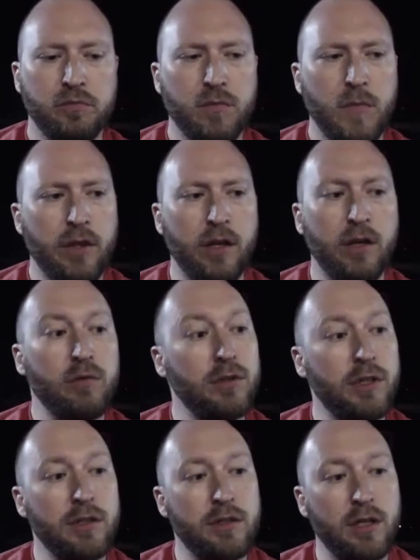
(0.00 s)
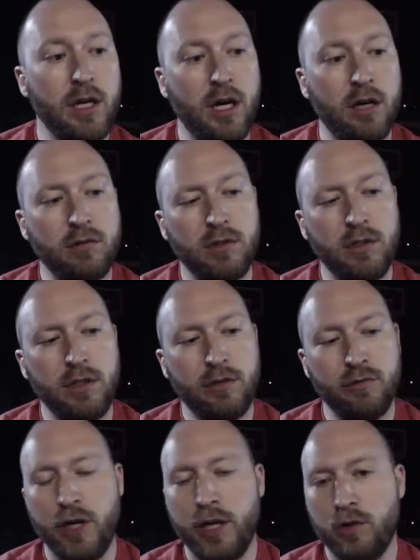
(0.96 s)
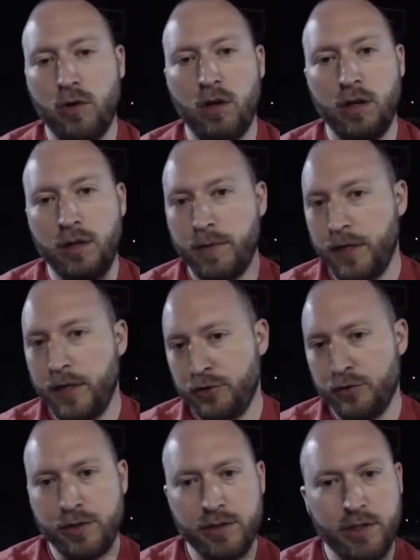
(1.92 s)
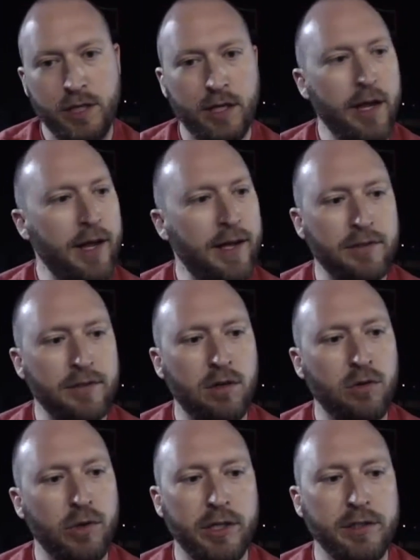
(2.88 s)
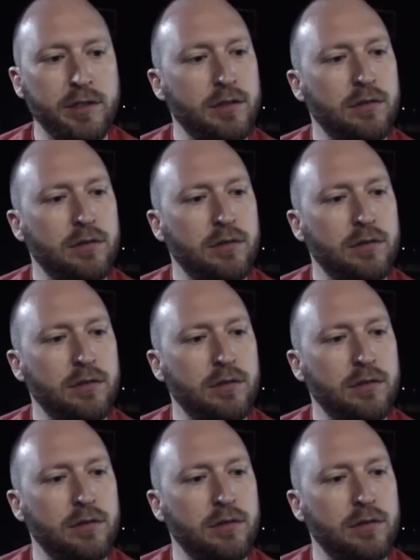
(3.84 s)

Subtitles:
a really good cigar. Really great quality by Drew Estate, as always.